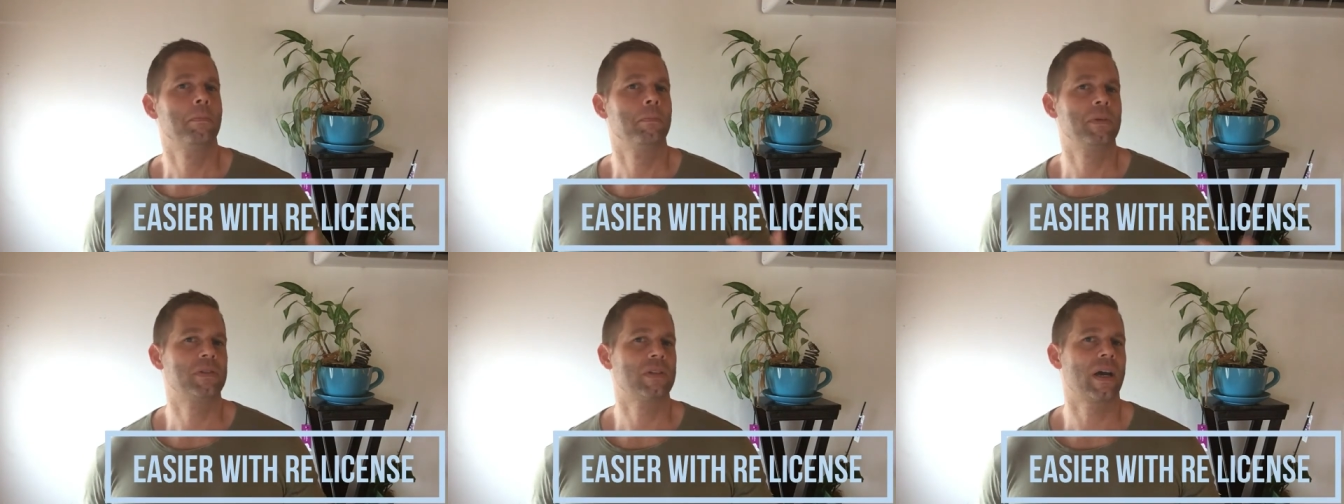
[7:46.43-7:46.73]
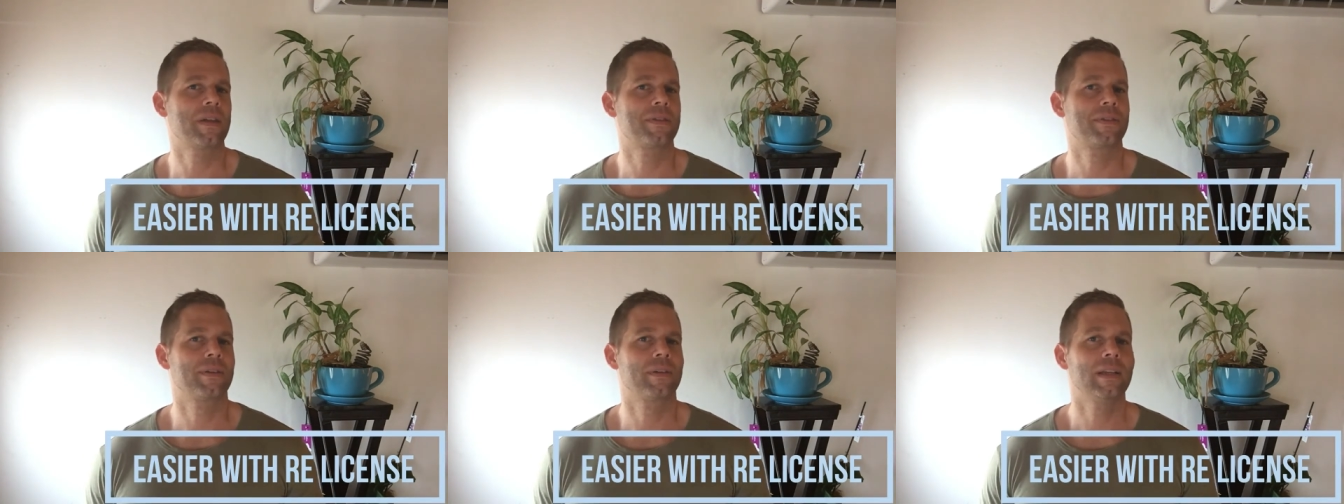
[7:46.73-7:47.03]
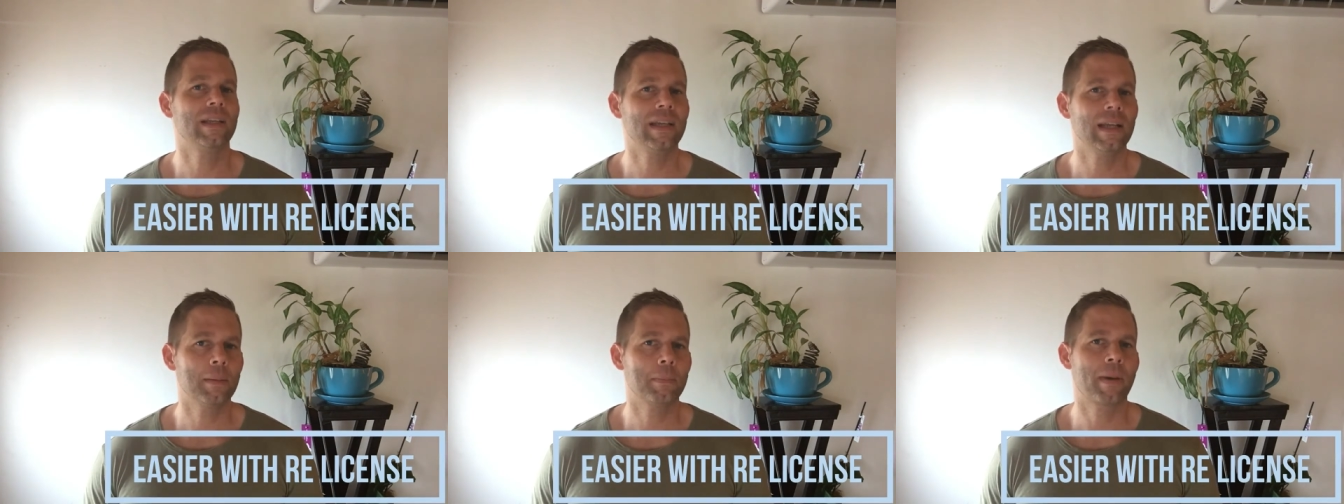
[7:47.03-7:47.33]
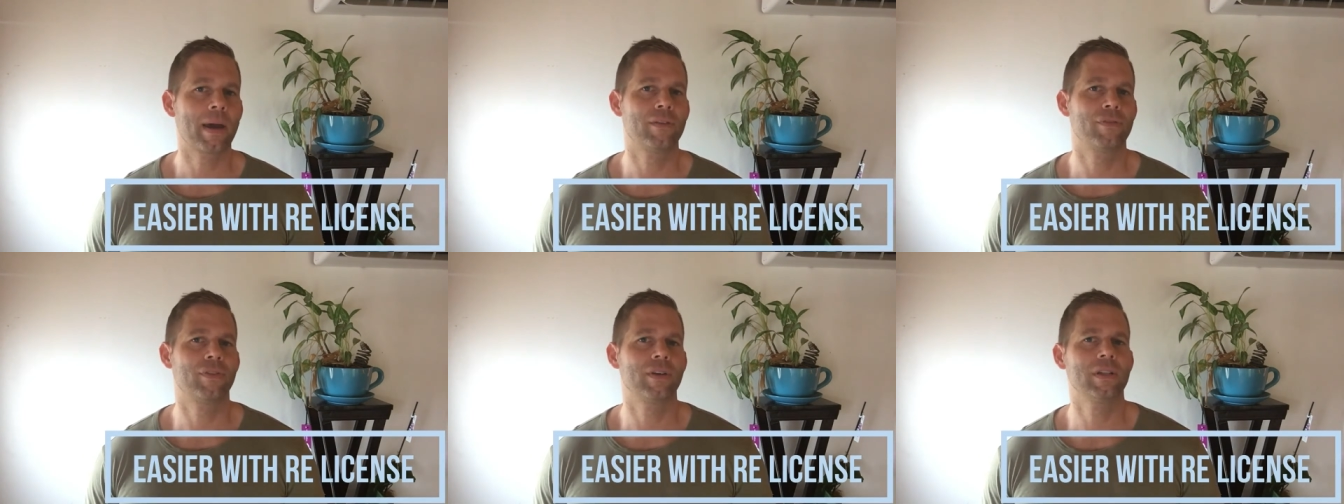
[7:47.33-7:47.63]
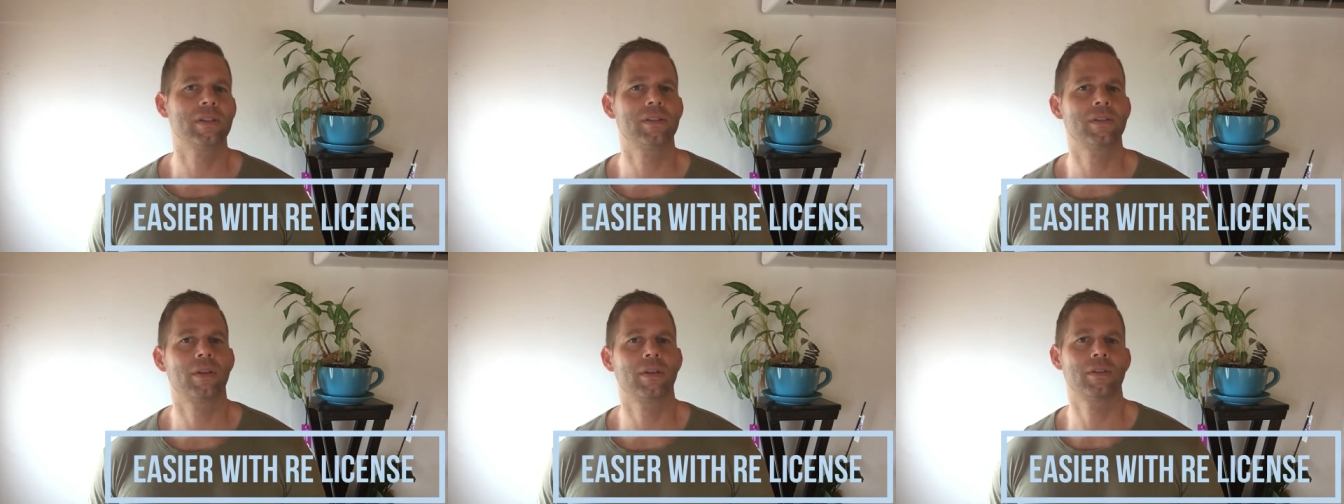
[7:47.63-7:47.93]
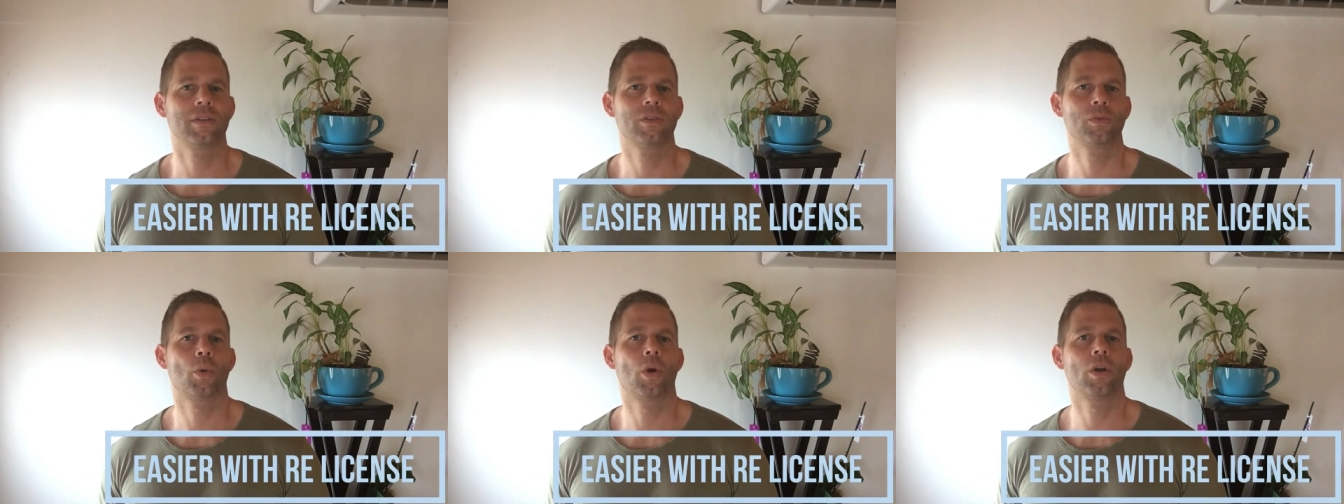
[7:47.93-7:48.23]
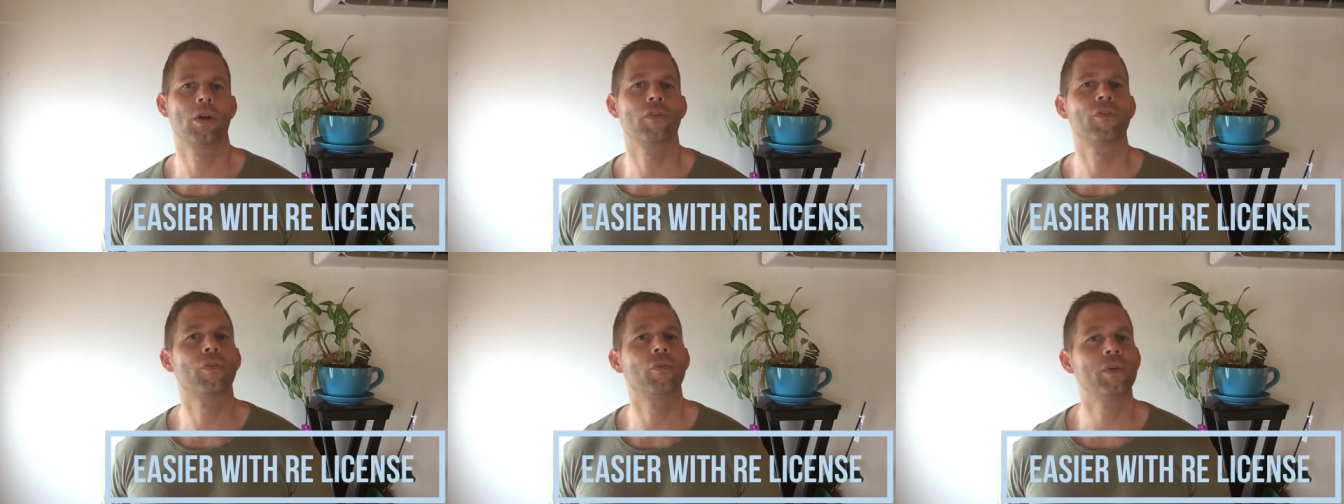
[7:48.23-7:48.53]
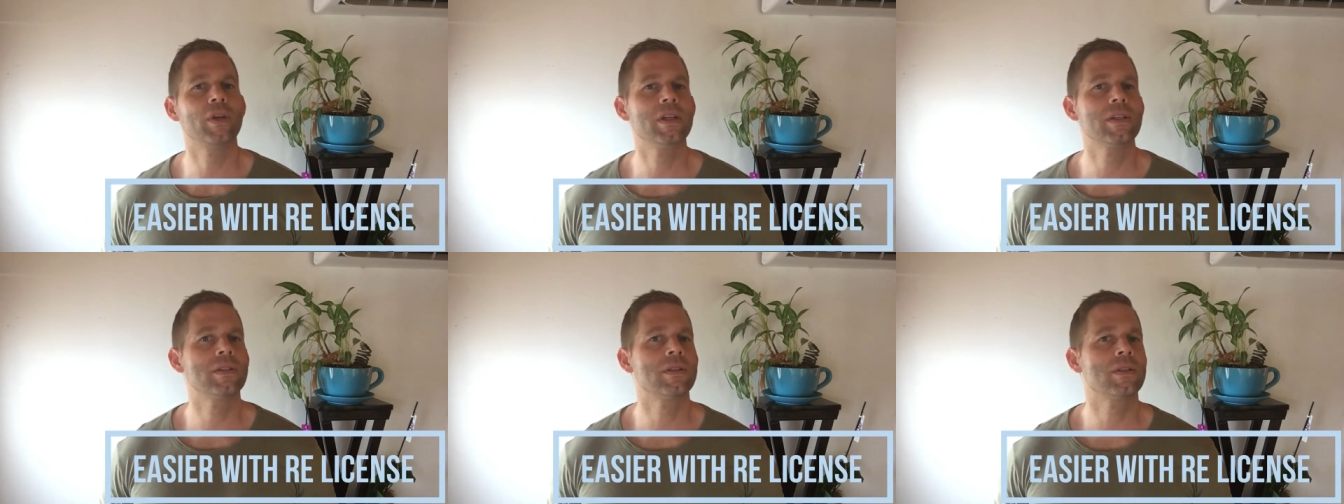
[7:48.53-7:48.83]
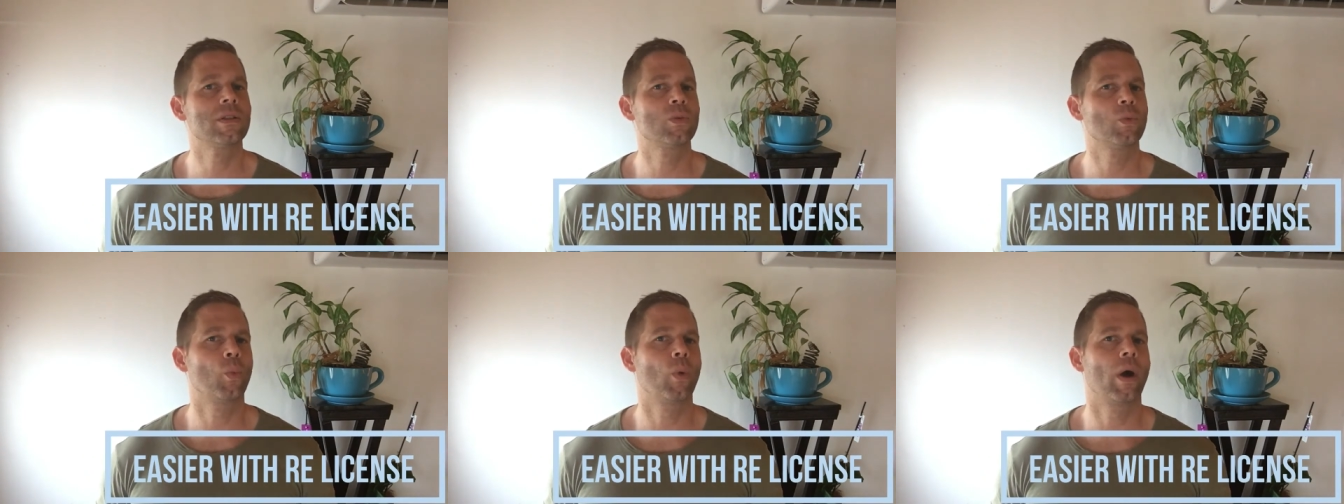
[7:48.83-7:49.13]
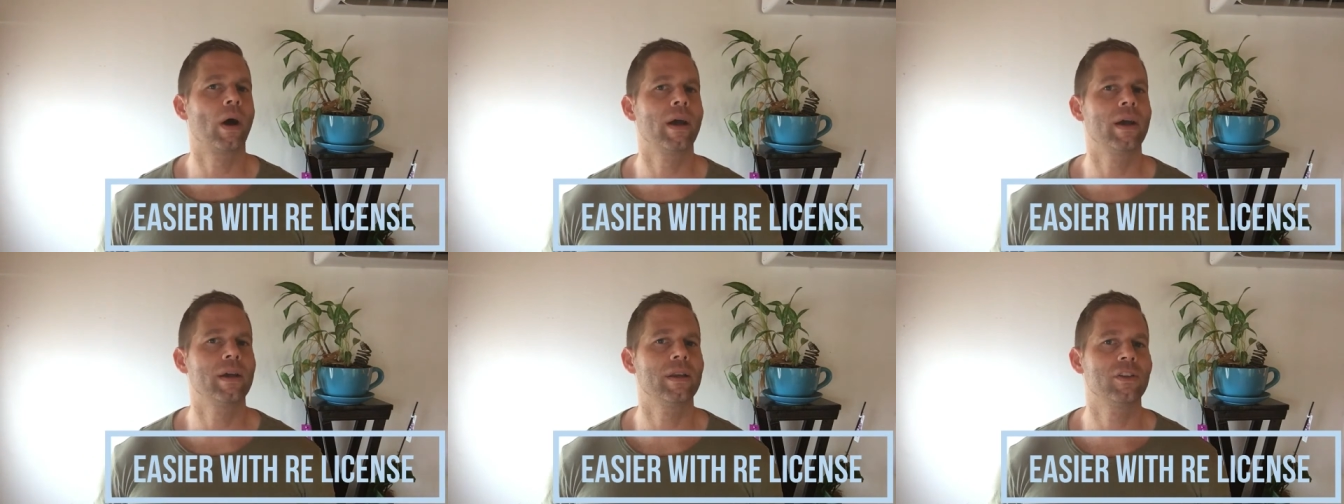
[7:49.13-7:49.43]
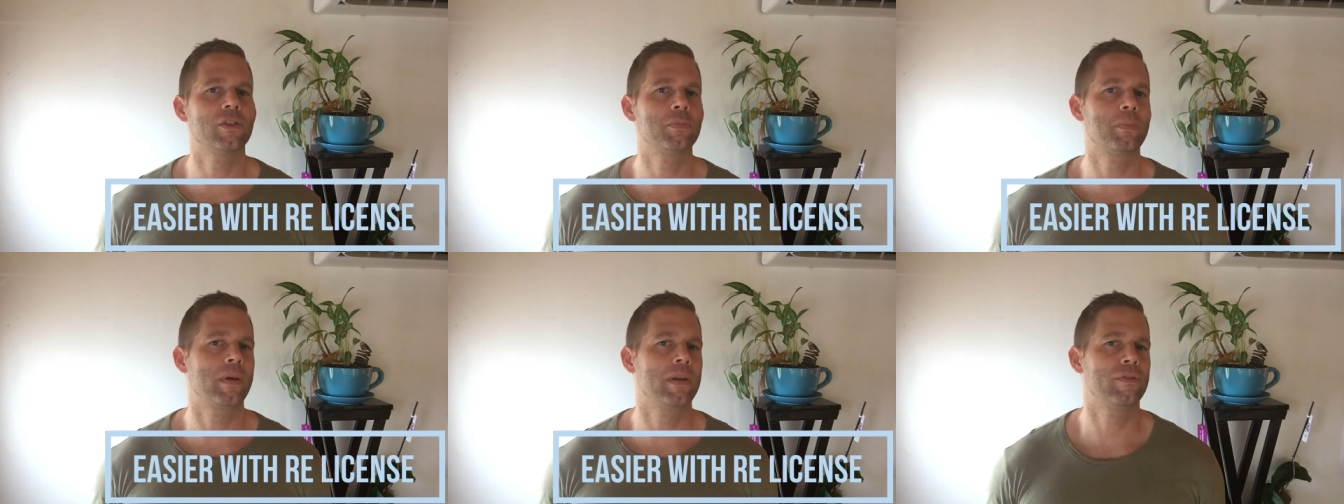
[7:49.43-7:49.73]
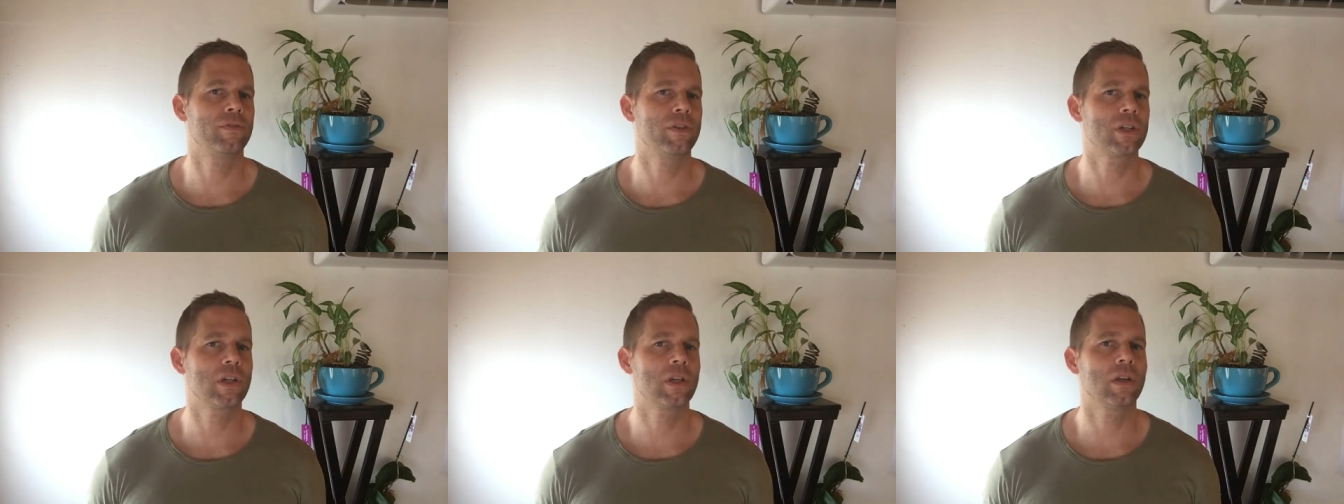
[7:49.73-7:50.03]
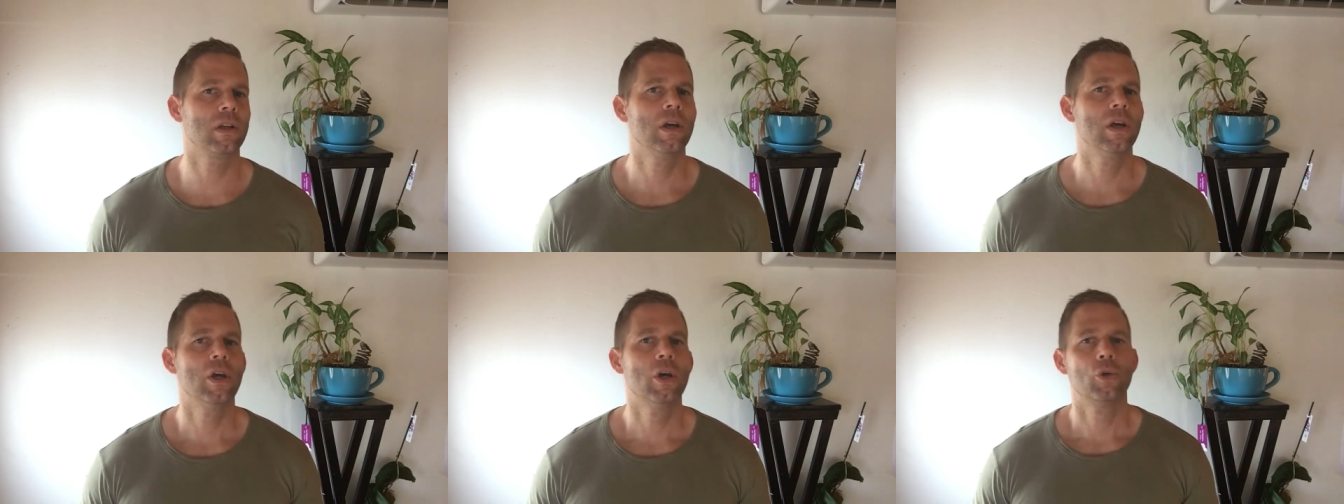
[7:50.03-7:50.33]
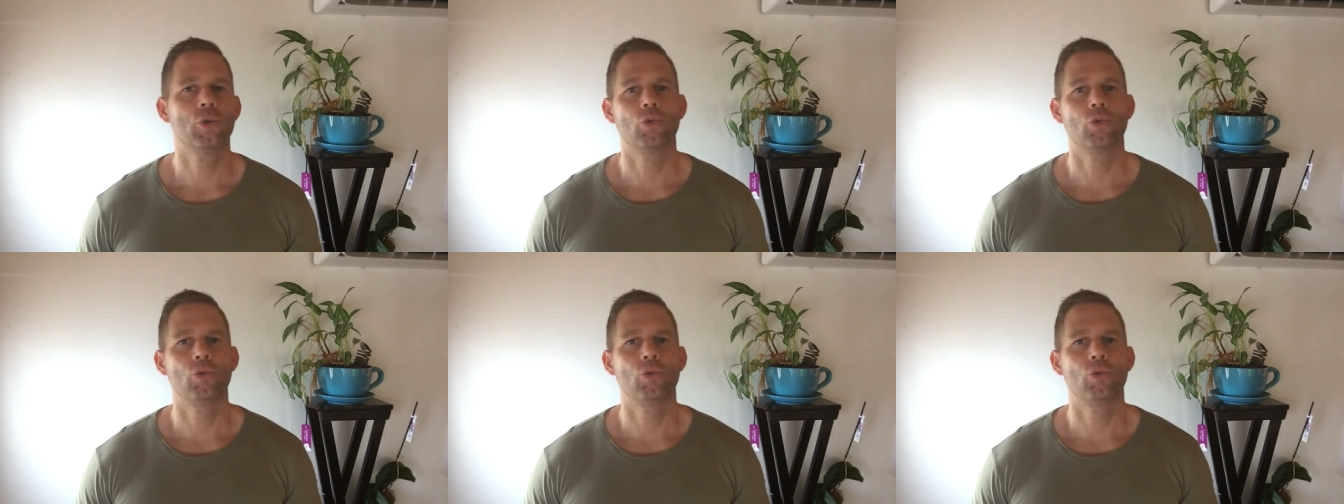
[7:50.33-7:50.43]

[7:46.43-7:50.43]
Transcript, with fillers: Besides the legal benefits, this is one of the reasons why it is beneficial